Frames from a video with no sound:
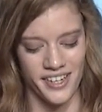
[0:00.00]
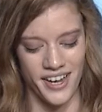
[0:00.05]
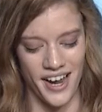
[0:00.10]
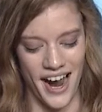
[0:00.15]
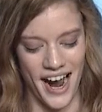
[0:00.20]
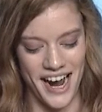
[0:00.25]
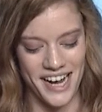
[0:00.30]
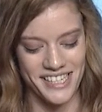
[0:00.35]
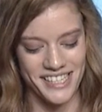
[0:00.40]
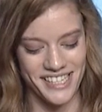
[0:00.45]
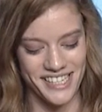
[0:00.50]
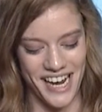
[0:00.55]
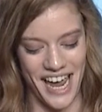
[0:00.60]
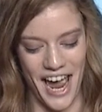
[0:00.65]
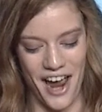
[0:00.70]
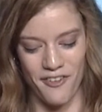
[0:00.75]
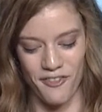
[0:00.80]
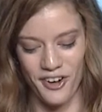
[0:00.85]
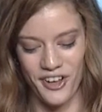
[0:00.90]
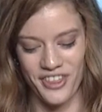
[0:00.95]
I did
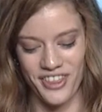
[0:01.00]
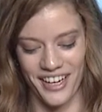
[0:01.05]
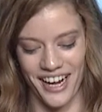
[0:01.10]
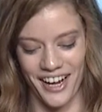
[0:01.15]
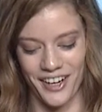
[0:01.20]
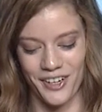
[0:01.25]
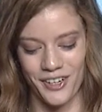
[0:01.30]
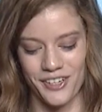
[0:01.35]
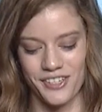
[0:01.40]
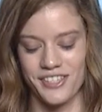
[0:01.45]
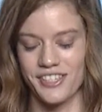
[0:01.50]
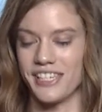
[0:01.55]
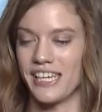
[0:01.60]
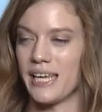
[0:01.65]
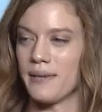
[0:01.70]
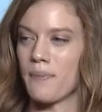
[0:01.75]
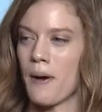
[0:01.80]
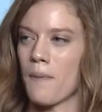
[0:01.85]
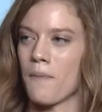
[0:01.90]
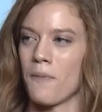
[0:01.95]
everything I could to
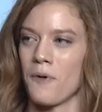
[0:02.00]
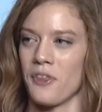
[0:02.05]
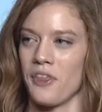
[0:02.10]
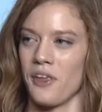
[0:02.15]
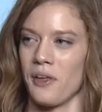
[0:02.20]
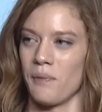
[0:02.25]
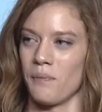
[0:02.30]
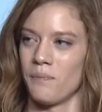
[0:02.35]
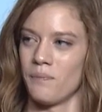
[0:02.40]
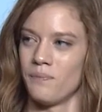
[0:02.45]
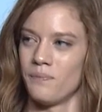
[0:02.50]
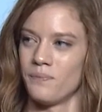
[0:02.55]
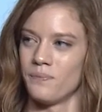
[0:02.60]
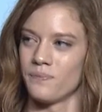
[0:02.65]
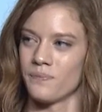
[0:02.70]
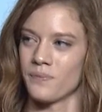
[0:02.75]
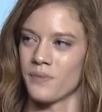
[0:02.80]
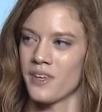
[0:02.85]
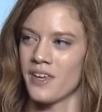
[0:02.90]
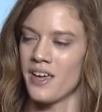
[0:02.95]
keep up with him.
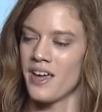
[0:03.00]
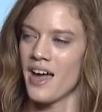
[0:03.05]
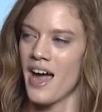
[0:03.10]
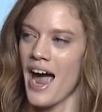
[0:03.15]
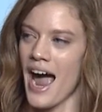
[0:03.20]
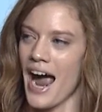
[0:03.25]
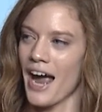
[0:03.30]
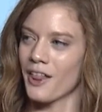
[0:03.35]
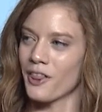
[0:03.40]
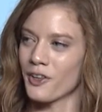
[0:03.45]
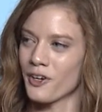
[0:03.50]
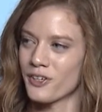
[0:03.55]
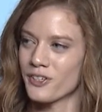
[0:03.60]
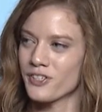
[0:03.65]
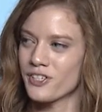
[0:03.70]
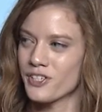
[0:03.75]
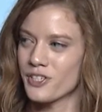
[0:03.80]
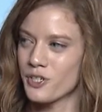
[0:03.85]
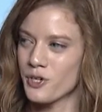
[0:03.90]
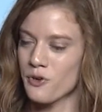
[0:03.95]
I learned
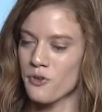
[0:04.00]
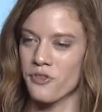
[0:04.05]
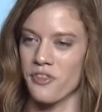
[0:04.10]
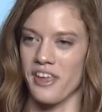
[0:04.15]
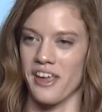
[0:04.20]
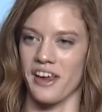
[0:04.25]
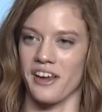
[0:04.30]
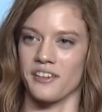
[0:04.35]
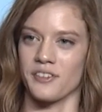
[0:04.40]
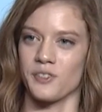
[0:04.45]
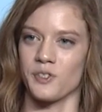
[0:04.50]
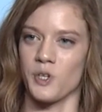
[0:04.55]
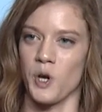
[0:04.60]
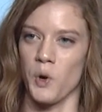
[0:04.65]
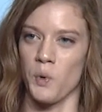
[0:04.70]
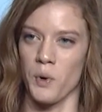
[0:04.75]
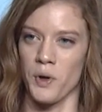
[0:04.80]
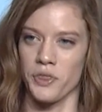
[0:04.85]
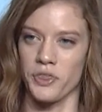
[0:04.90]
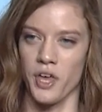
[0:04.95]
to do things no
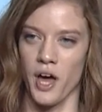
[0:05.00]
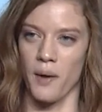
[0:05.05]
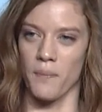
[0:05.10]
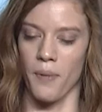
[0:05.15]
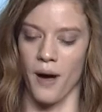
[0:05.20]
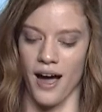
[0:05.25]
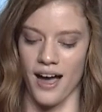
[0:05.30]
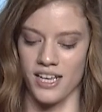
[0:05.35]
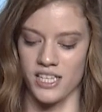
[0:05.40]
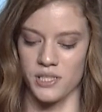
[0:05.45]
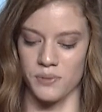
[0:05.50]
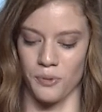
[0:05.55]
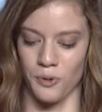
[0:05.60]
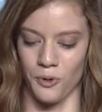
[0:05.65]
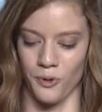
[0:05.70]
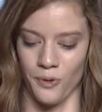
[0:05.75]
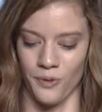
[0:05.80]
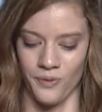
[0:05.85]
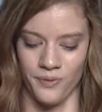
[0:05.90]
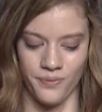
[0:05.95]
one thought
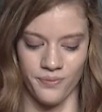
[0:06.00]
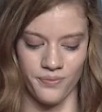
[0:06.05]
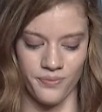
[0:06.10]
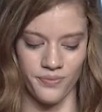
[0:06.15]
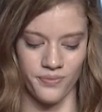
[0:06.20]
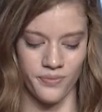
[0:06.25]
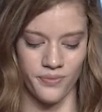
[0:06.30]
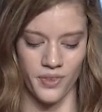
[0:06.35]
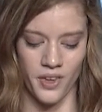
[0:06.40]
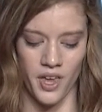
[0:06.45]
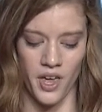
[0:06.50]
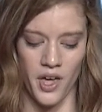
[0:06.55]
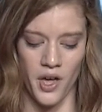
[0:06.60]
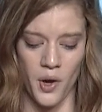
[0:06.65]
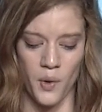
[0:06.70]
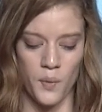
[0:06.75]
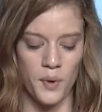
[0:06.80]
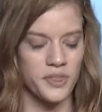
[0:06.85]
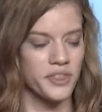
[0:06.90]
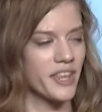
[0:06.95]
possible.
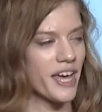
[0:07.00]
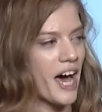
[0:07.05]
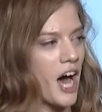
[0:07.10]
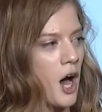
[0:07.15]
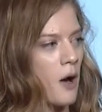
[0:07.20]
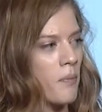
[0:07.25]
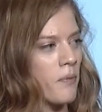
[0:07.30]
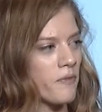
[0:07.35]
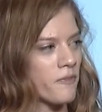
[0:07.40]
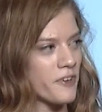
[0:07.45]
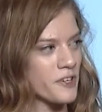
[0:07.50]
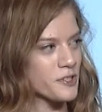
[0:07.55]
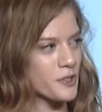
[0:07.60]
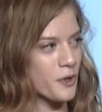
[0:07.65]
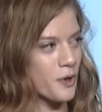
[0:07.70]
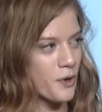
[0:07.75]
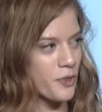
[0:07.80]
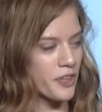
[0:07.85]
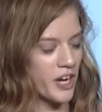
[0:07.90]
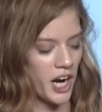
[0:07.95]
With the help of
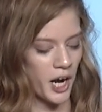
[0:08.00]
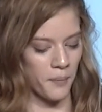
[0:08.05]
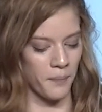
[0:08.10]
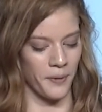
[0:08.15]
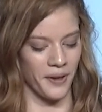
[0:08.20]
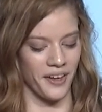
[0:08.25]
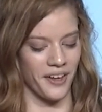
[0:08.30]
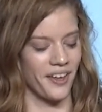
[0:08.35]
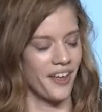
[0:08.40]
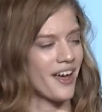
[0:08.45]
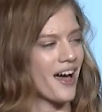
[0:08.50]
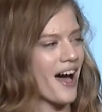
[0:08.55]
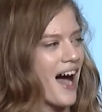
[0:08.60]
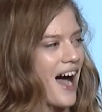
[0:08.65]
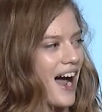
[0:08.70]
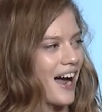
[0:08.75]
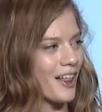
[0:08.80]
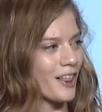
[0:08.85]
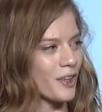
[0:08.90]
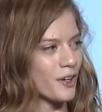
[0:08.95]
physical therapy,
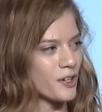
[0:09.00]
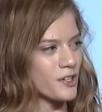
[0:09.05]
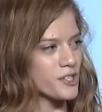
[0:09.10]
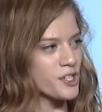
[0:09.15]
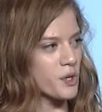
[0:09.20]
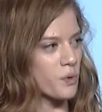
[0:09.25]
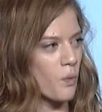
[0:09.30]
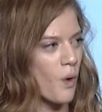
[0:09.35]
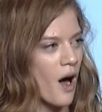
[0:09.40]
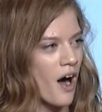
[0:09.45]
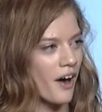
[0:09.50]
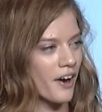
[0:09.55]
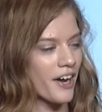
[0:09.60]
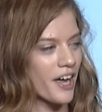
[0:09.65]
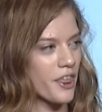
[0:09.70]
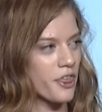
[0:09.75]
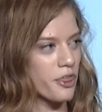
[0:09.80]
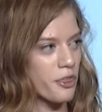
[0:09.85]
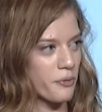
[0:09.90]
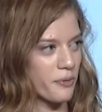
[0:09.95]
I learned to walk
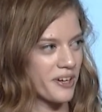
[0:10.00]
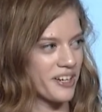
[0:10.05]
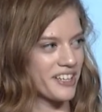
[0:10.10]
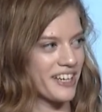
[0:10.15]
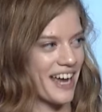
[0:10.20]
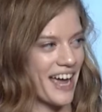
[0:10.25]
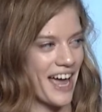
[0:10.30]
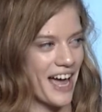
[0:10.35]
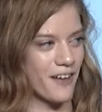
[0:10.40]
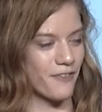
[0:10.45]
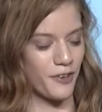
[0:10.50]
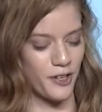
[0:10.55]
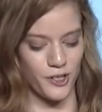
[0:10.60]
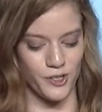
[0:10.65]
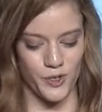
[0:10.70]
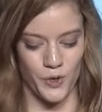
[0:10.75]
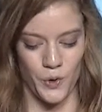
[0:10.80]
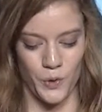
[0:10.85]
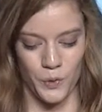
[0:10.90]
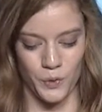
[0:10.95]
at 3.5 years
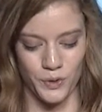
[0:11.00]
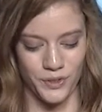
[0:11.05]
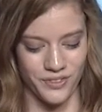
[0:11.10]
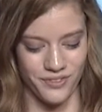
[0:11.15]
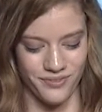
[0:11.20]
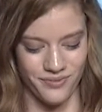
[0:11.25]
old.